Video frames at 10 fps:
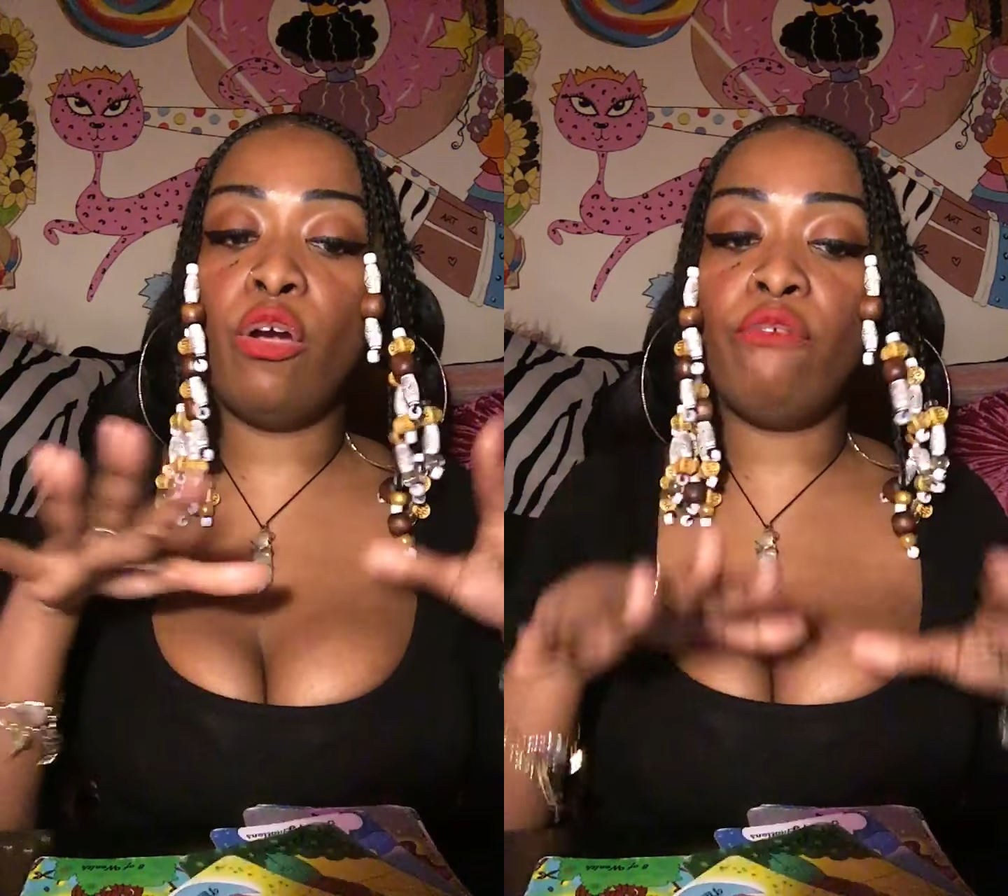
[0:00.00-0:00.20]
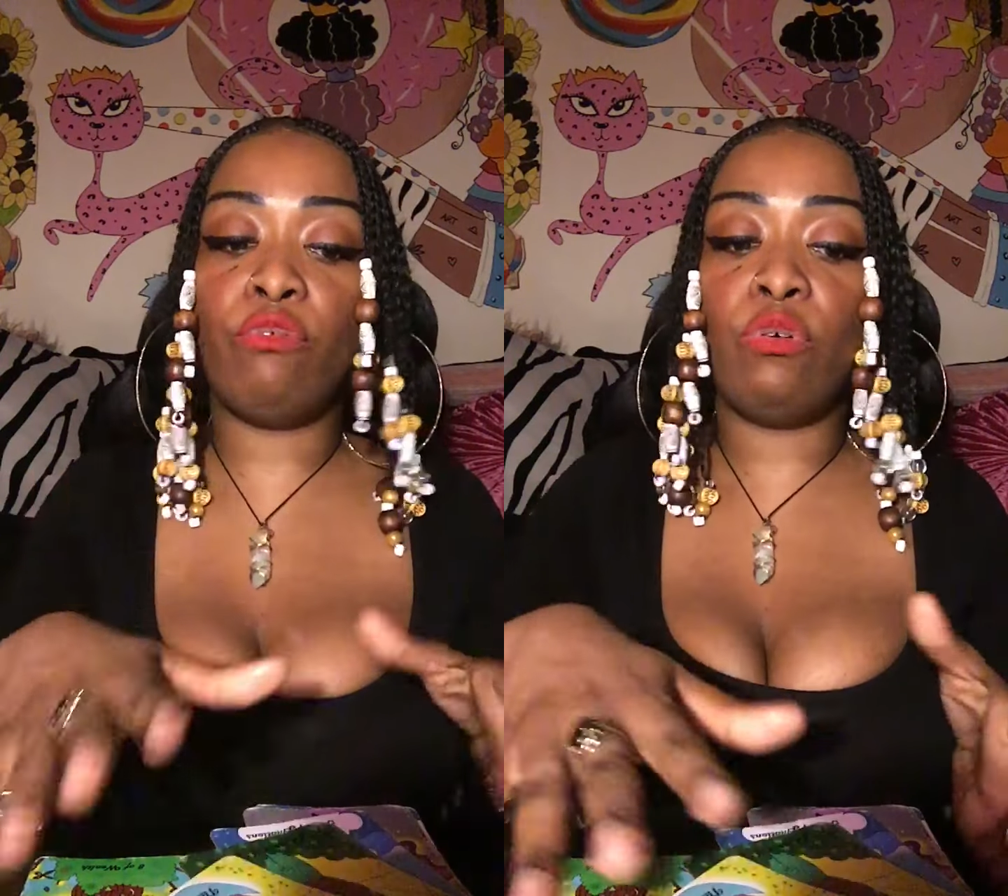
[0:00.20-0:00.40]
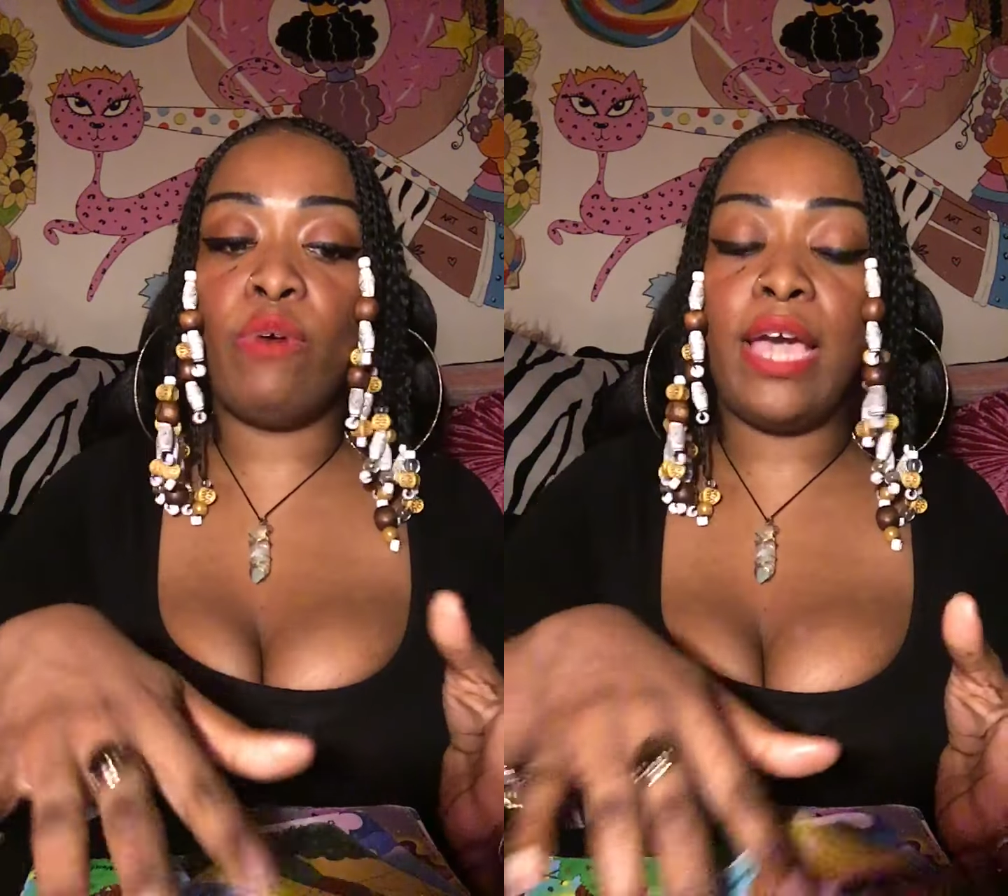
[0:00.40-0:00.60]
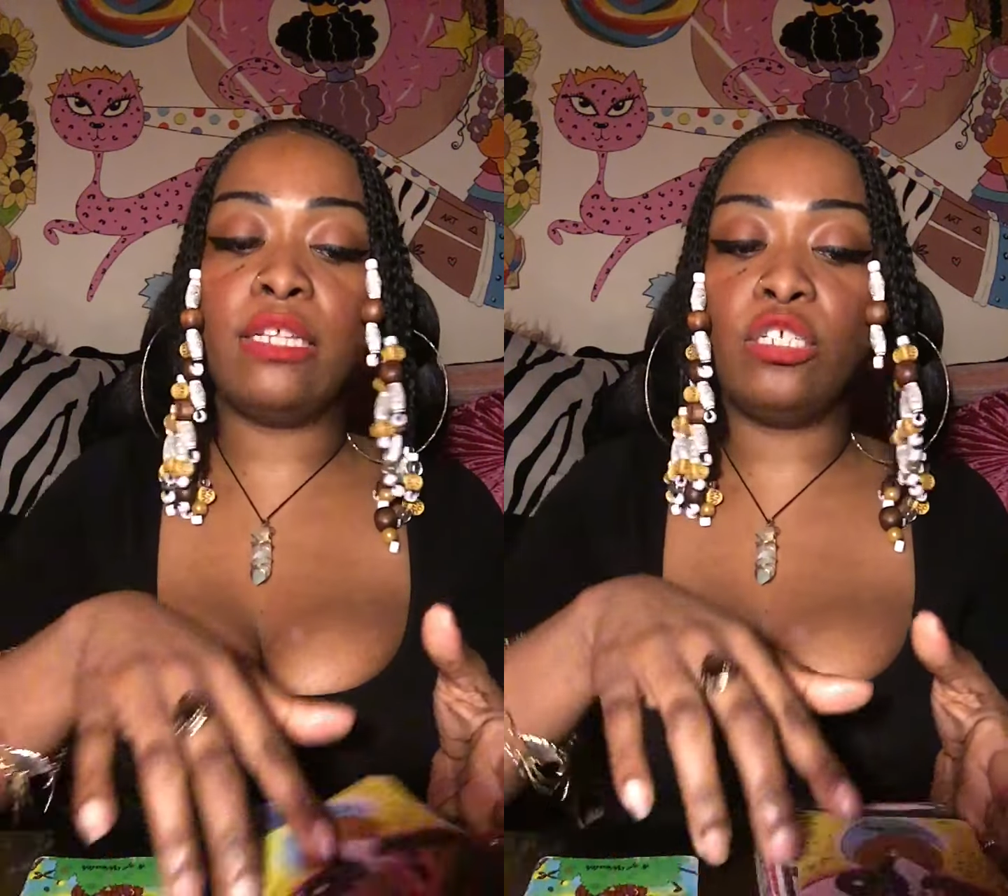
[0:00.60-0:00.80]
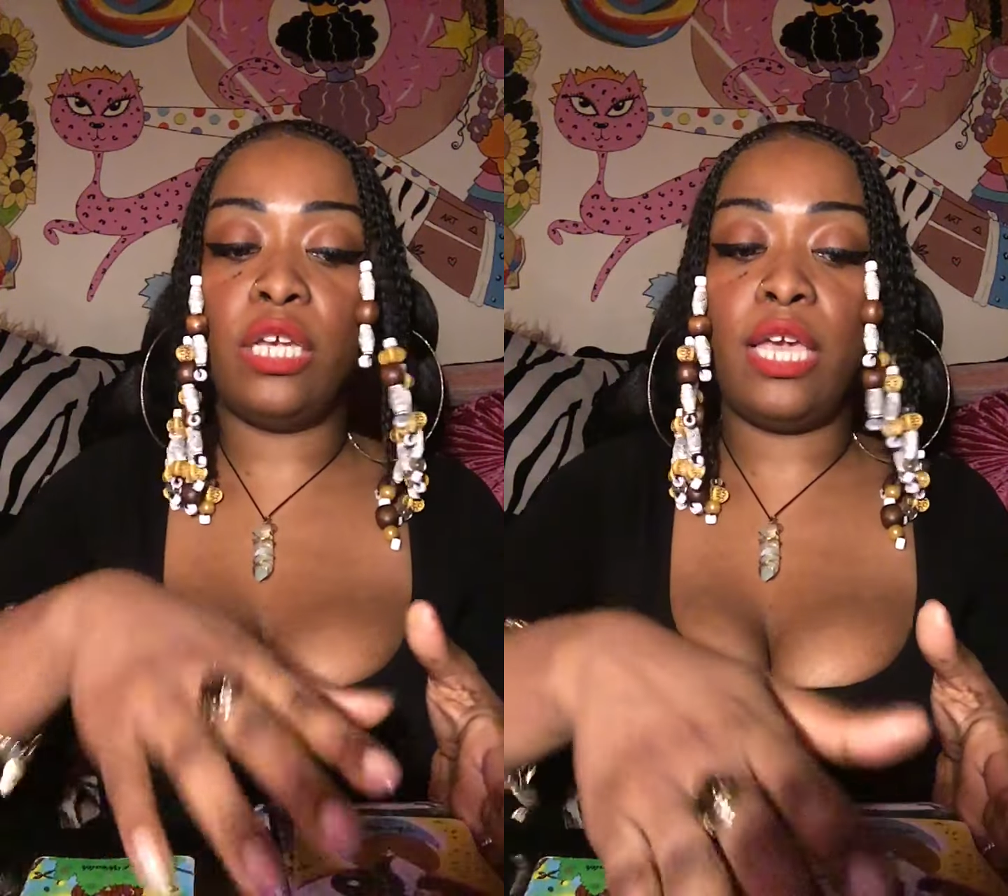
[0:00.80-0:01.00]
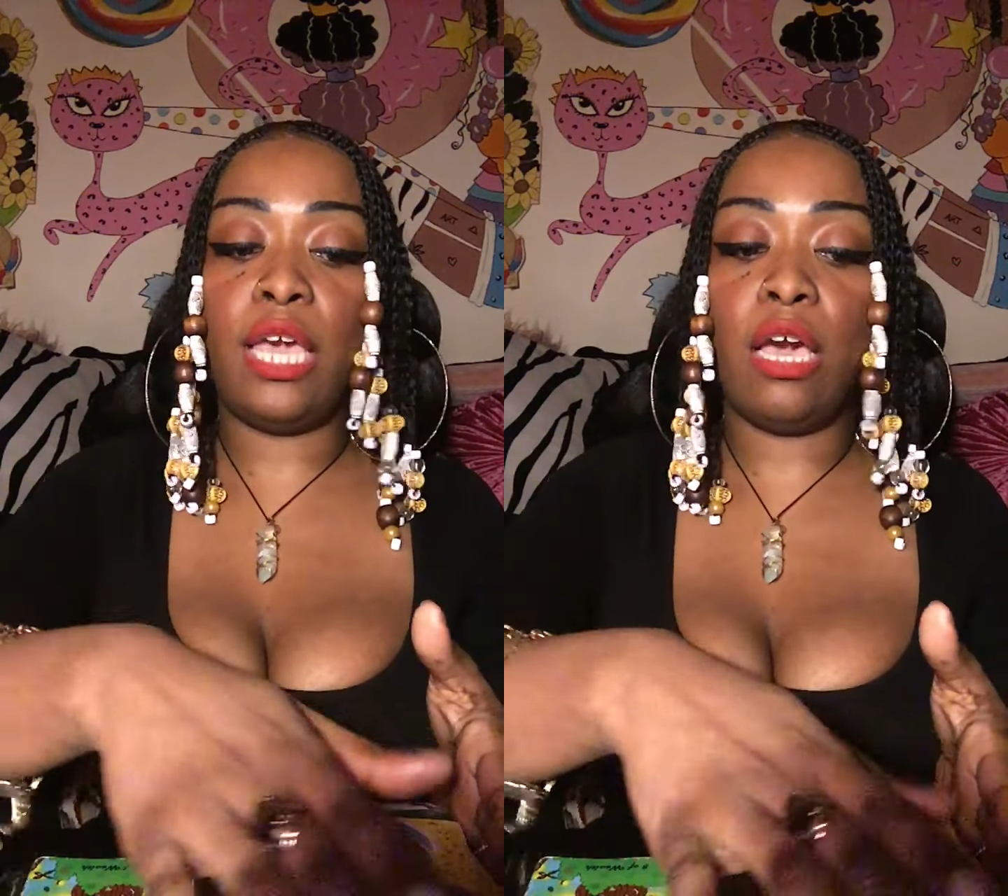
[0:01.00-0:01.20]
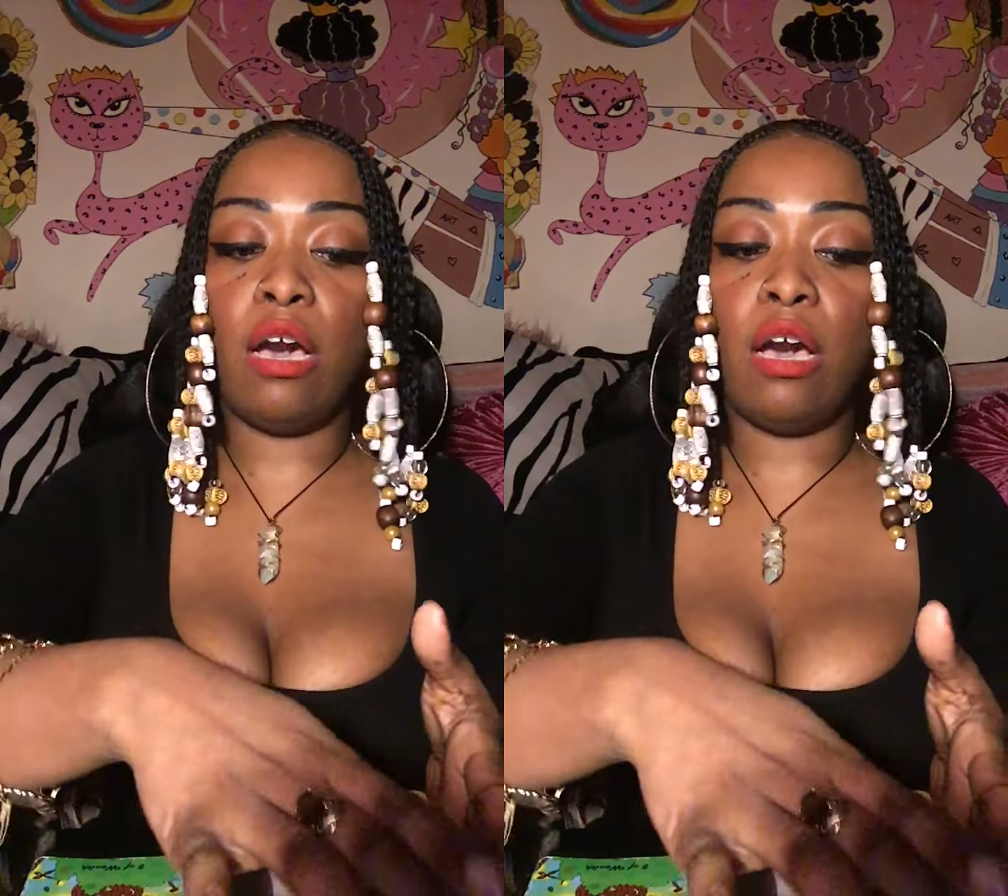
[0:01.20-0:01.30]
overall energy here,